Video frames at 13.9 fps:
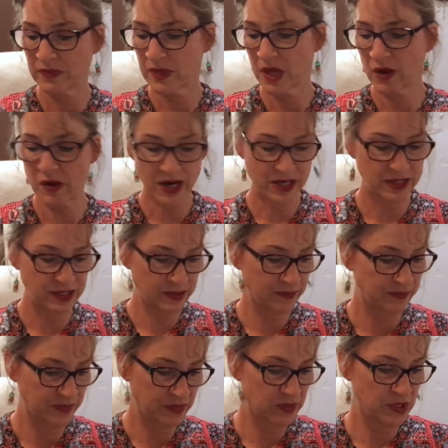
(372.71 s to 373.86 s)
All right,
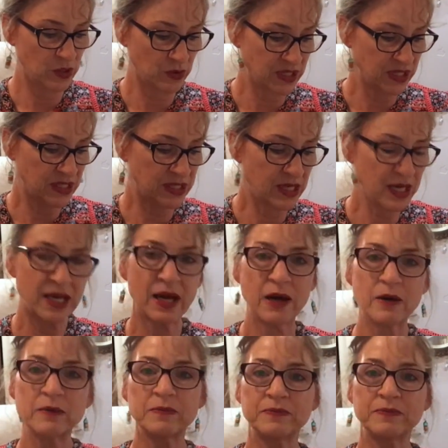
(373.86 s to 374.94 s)
so it's inside out.